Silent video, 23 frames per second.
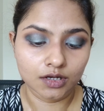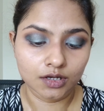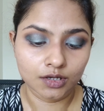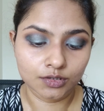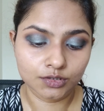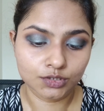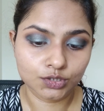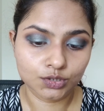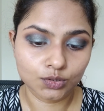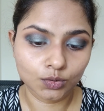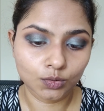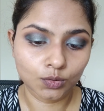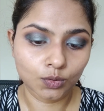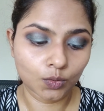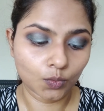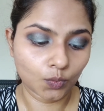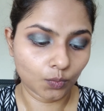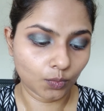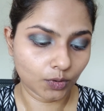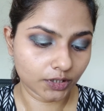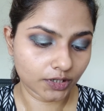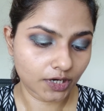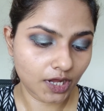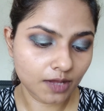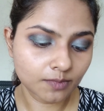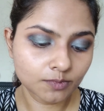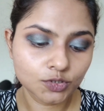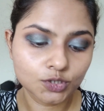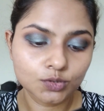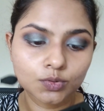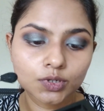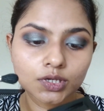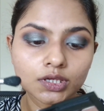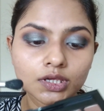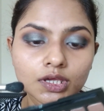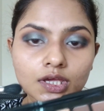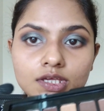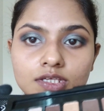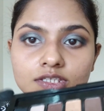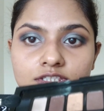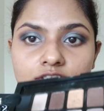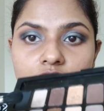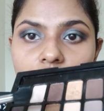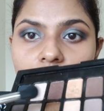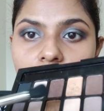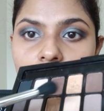So what I'm doing
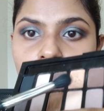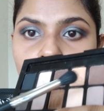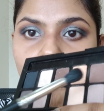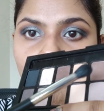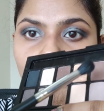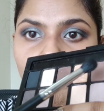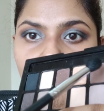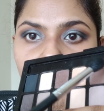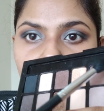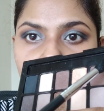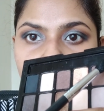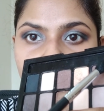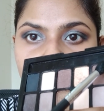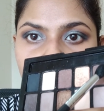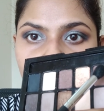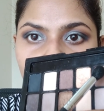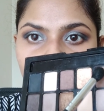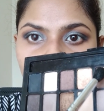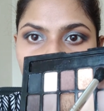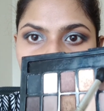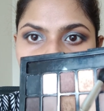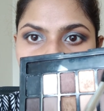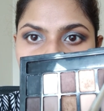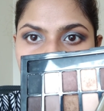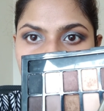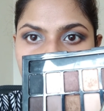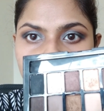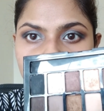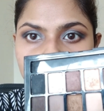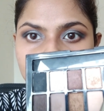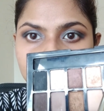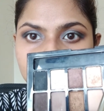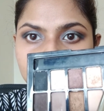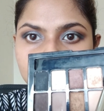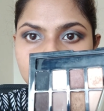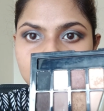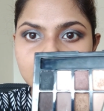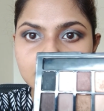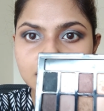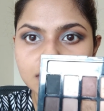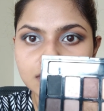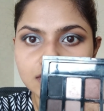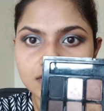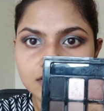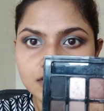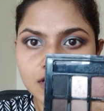is I'm again taking this
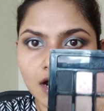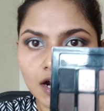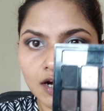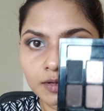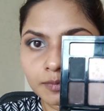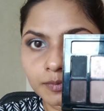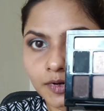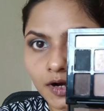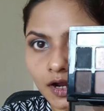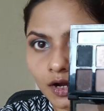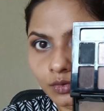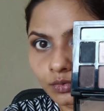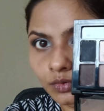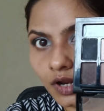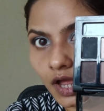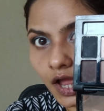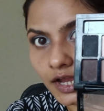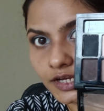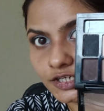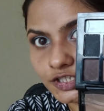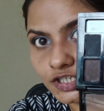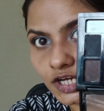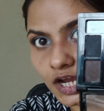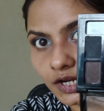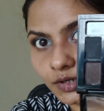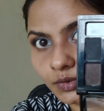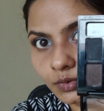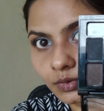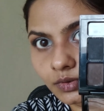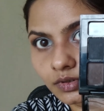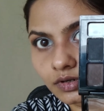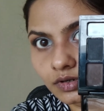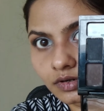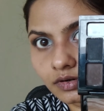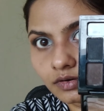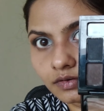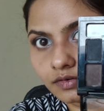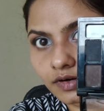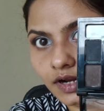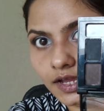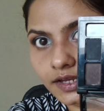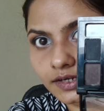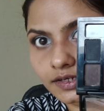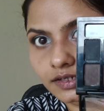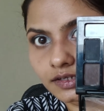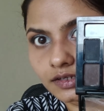dark brown eyeshadow
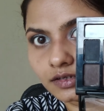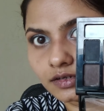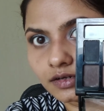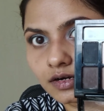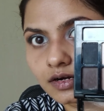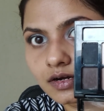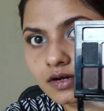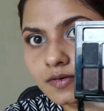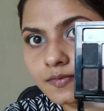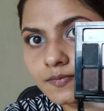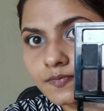right here